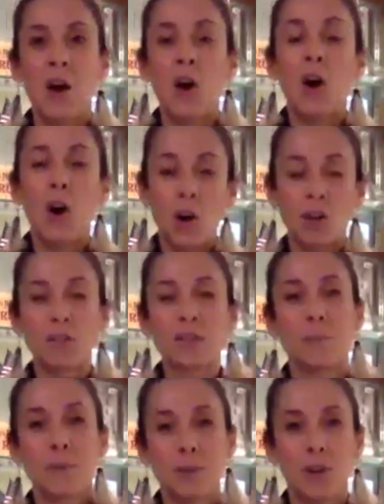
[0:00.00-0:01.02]
all
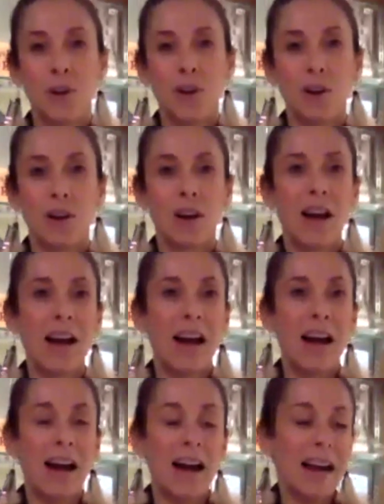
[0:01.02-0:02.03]
summer long.
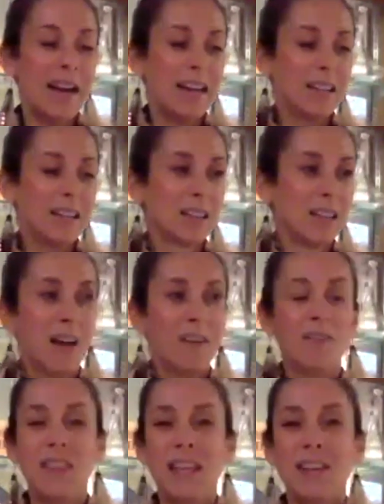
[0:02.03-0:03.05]
I
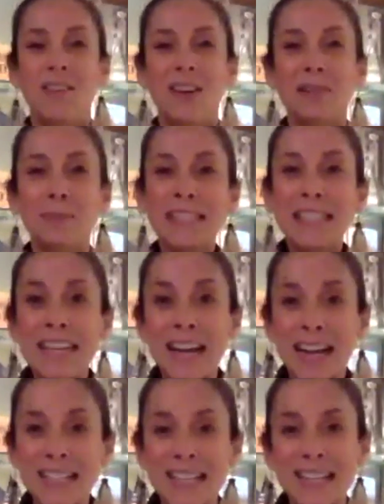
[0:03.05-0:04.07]
love the vitamin C
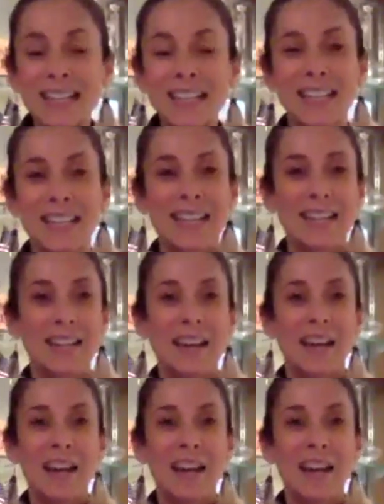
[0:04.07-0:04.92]
content in